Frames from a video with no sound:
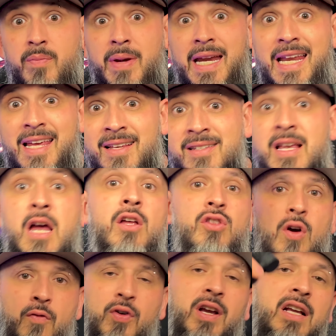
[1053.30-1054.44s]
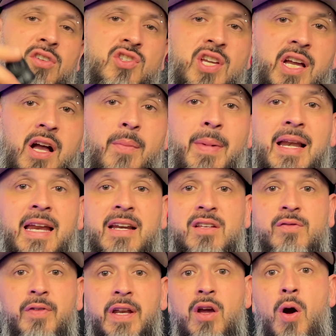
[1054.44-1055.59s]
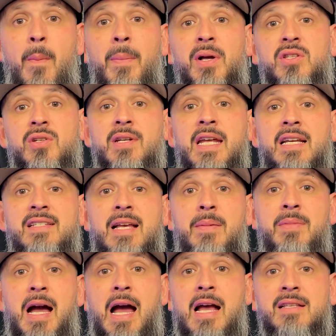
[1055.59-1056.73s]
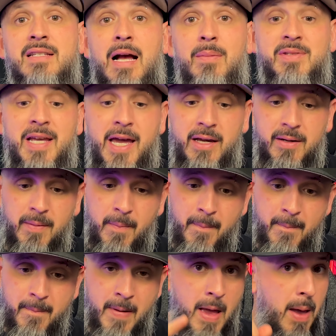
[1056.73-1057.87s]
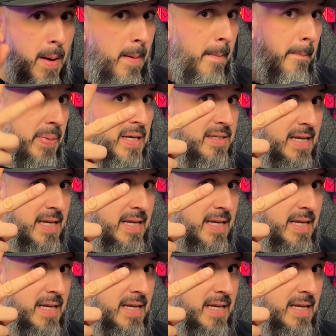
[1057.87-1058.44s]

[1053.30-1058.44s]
meetings, don't forget to check out my latest video. But till next time, guys, I'm Tech. Peace